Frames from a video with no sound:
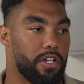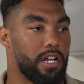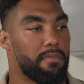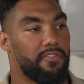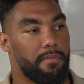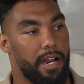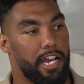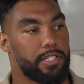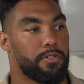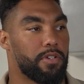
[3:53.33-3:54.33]
coming from
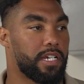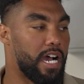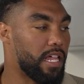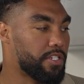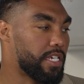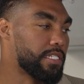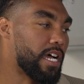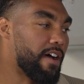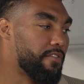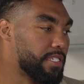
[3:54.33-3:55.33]
high school to college, that's
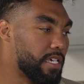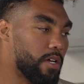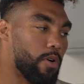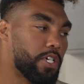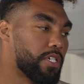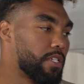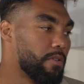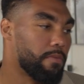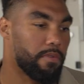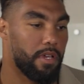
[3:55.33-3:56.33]
obviously a
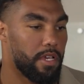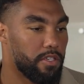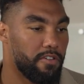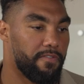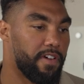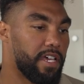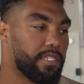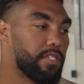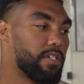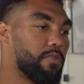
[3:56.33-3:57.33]
question you
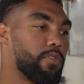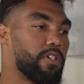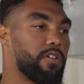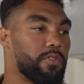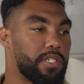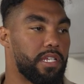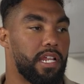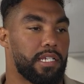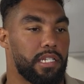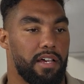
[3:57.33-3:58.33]
face, when you're going to the
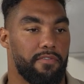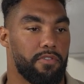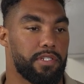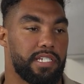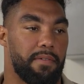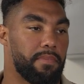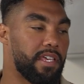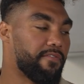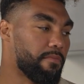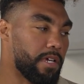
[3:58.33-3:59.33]
next level. Same
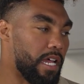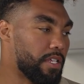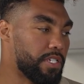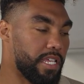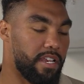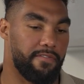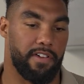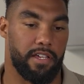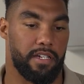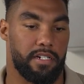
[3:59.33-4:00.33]
thing from college to the
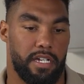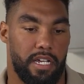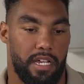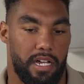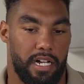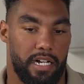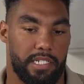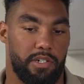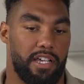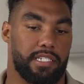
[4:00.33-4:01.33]
NFL.
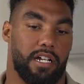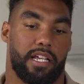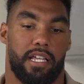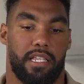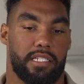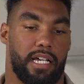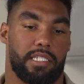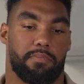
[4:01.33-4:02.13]
So I started getting these like